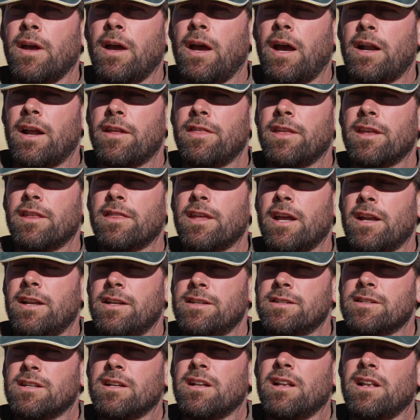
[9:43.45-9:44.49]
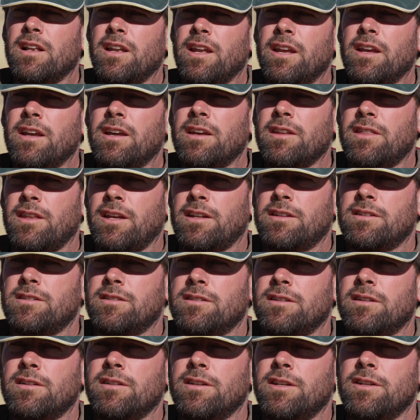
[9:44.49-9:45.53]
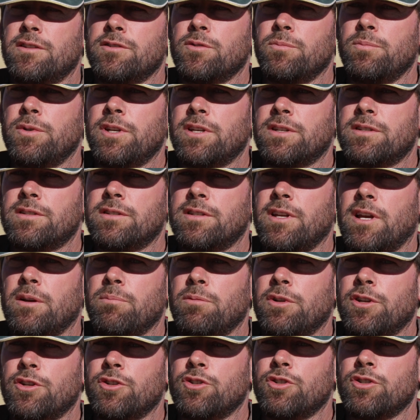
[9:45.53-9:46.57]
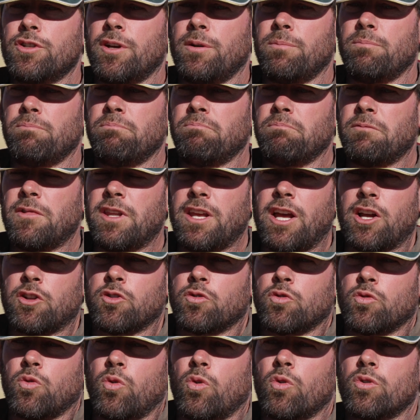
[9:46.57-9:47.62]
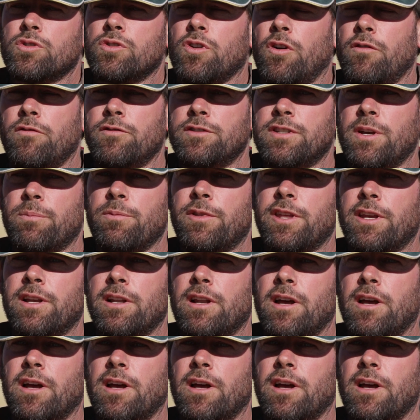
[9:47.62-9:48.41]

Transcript: And I think that is a link that still needs to be established. There are talks of something